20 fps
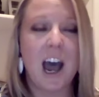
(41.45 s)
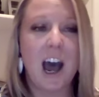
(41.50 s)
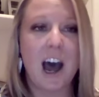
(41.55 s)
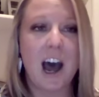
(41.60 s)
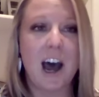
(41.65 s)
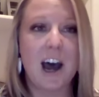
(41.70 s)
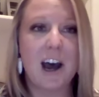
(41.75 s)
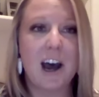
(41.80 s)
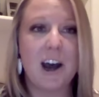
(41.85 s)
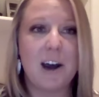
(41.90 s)

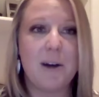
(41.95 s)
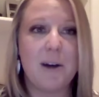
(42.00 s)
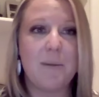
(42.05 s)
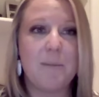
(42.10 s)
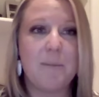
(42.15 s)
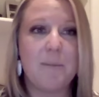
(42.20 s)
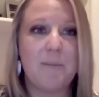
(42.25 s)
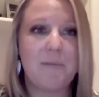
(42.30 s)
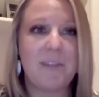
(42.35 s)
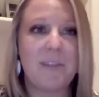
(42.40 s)

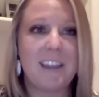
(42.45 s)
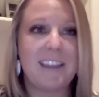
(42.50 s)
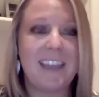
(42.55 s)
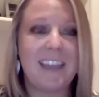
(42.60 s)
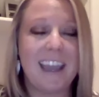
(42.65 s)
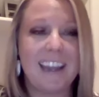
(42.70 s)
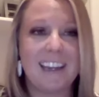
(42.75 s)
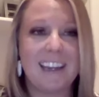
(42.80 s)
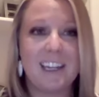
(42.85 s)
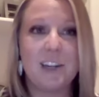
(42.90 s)
Um,
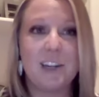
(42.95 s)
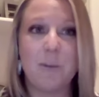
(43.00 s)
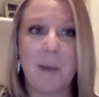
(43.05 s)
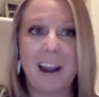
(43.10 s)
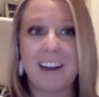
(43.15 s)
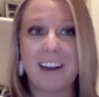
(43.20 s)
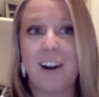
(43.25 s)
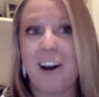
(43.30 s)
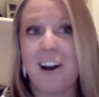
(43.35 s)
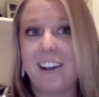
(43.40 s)
that you
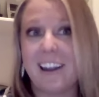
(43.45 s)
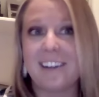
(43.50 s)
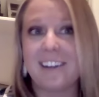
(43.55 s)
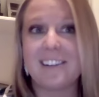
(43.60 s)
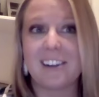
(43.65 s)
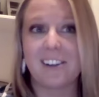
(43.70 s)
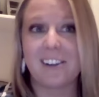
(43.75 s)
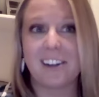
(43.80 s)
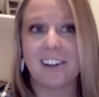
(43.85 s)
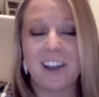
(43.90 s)
might not
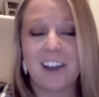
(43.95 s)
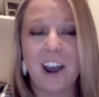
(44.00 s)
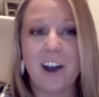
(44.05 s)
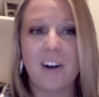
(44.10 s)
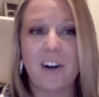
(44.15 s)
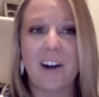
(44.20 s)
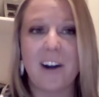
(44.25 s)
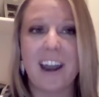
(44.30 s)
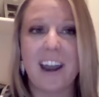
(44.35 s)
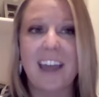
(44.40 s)
necessarily
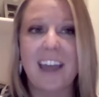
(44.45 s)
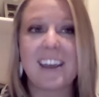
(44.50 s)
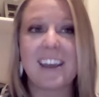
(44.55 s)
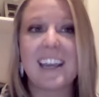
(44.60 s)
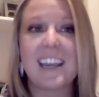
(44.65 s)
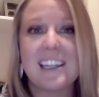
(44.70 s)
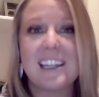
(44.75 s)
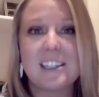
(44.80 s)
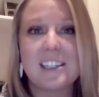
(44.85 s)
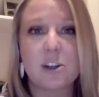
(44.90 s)
know. And I think
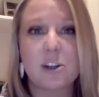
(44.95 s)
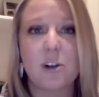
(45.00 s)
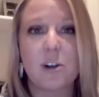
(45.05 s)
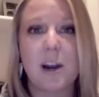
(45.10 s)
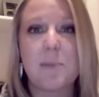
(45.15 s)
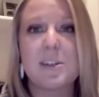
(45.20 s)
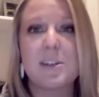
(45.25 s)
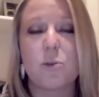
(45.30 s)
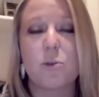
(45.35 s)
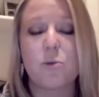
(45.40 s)

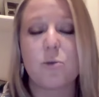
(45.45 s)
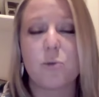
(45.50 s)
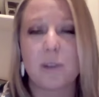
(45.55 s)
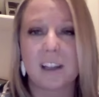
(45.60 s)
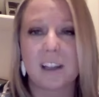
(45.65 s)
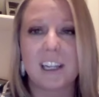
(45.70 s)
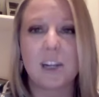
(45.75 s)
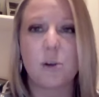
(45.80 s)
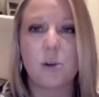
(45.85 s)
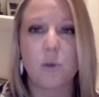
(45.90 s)
Instagram is a
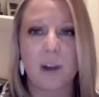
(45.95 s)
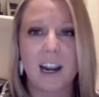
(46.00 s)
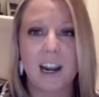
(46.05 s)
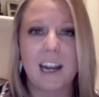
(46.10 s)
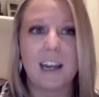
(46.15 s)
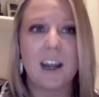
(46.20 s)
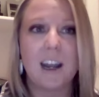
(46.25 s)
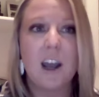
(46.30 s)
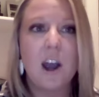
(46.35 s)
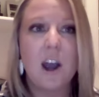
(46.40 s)
really
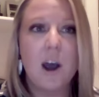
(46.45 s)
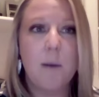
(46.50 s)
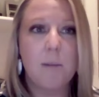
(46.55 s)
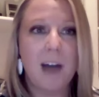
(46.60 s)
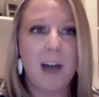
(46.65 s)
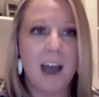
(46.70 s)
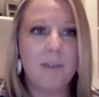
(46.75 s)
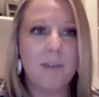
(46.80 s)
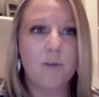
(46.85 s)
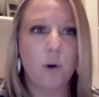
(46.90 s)
great
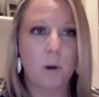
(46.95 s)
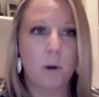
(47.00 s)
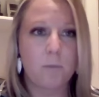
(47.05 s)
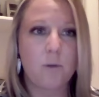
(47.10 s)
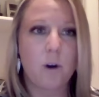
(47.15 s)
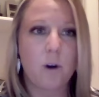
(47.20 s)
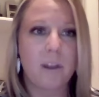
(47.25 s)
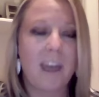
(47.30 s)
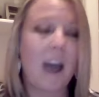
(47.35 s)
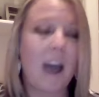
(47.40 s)
platform
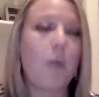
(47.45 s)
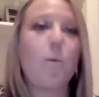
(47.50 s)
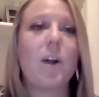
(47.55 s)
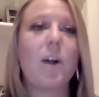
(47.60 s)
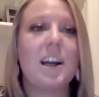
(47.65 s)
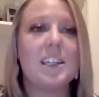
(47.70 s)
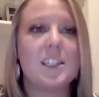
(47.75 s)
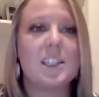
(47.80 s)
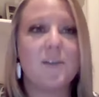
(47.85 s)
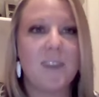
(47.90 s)
for that.
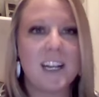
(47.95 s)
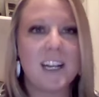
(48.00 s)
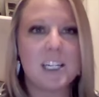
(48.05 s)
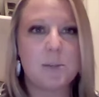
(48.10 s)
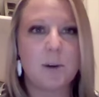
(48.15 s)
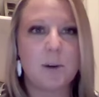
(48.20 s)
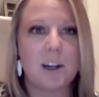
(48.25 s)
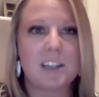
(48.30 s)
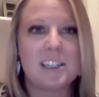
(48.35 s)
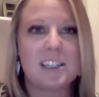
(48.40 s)
Whereas
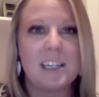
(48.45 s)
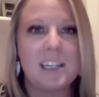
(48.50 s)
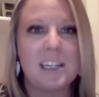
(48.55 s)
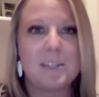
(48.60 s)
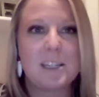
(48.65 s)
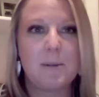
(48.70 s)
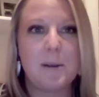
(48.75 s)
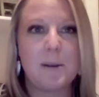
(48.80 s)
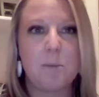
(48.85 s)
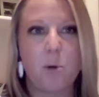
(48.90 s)
Facebook
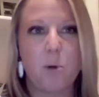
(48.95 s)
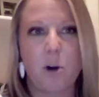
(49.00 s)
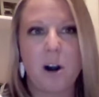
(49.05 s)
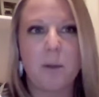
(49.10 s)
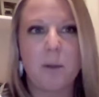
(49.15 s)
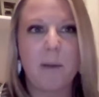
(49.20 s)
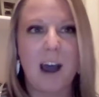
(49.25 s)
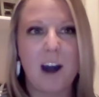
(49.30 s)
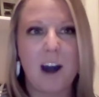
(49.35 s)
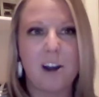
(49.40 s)
seems to be more
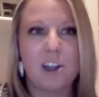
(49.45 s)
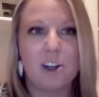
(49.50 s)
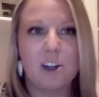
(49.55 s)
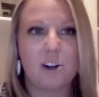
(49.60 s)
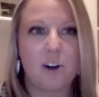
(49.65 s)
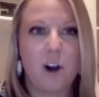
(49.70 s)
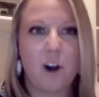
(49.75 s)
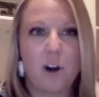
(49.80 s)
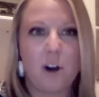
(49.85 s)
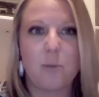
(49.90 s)
about
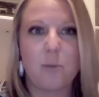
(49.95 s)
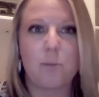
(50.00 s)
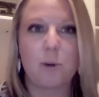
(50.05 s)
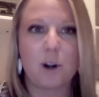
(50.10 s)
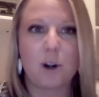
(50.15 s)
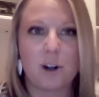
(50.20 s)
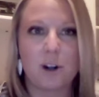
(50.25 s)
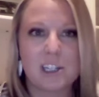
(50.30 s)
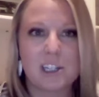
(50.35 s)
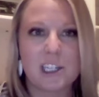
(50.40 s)
your own
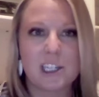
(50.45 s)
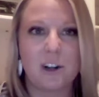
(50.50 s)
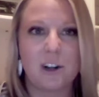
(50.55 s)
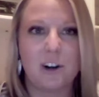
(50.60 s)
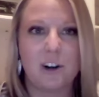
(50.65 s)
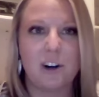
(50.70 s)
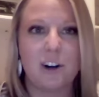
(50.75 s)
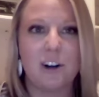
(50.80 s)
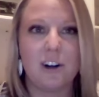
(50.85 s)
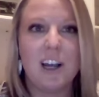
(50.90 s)

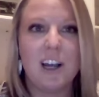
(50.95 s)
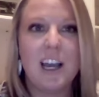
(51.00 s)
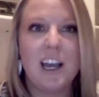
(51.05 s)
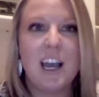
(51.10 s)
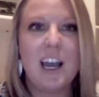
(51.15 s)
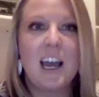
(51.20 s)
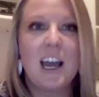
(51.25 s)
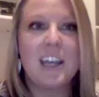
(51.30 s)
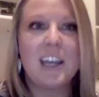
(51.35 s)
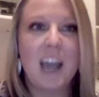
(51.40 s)
personal
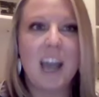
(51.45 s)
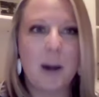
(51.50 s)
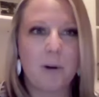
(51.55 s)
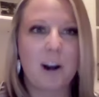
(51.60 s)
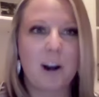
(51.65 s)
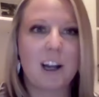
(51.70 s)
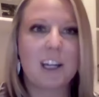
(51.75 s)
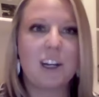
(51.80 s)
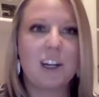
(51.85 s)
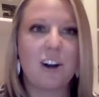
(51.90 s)

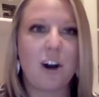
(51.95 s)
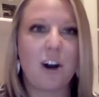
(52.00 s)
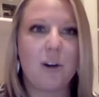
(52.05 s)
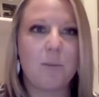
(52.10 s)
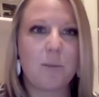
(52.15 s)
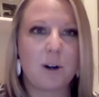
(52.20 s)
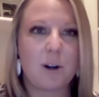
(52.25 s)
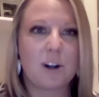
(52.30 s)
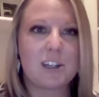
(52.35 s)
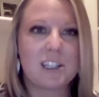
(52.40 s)
network, your
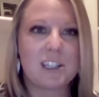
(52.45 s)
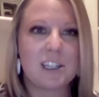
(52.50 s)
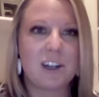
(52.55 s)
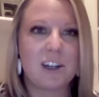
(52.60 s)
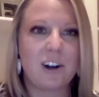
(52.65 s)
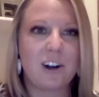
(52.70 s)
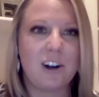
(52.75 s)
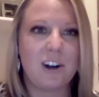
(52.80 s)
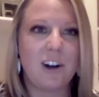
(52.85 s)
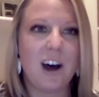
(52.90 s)
own
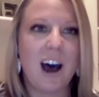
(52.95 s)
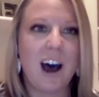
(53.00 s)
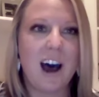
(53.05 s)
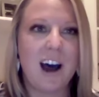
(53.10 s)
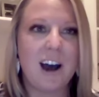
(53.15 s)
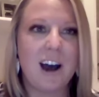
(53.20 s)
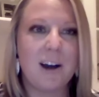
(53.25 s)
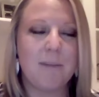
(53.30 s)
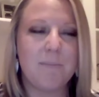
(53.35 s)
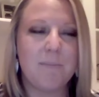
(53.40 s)
personal
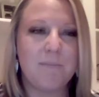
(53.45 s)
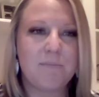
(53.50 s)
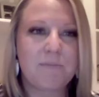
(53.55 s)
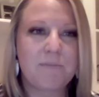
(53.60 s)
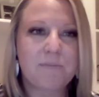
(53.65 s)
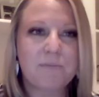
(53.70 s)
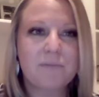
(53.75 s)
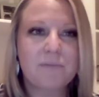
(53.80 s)
um,